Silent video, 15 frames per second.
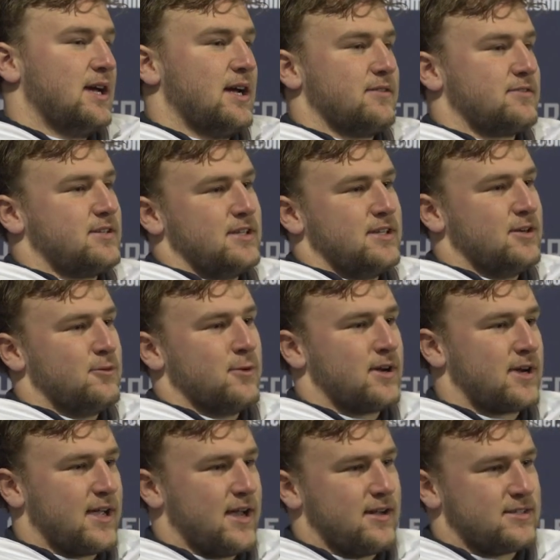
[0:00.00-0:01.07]
I've seen it in
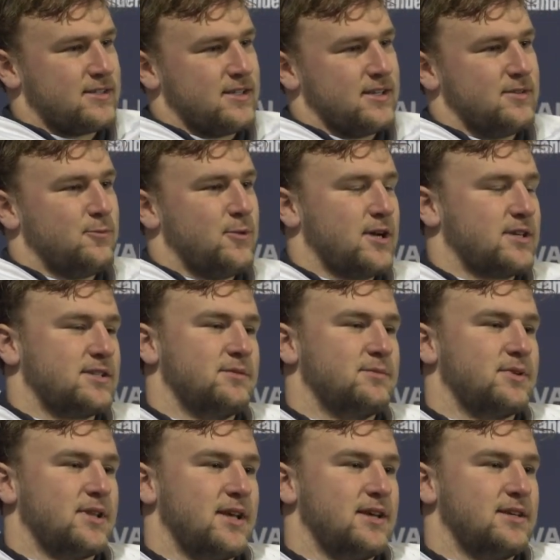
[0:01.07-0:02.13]
workouts and then I'm watching him
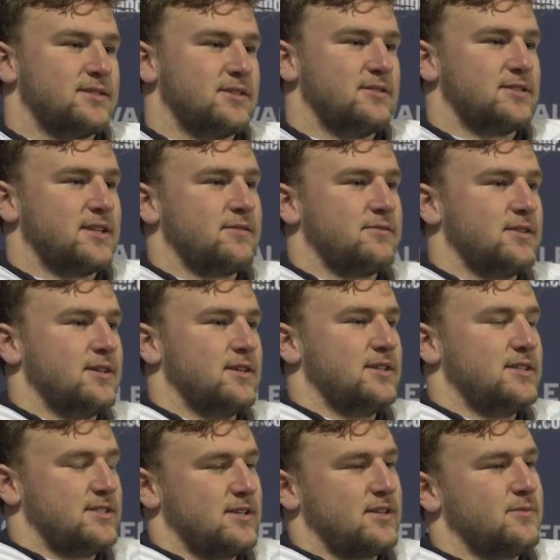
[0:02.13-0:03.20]
play. So he's definitely a,
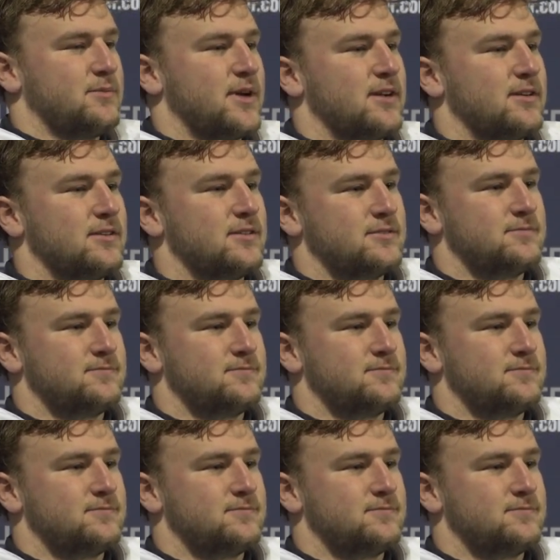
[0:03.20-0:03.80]
he's a competitor.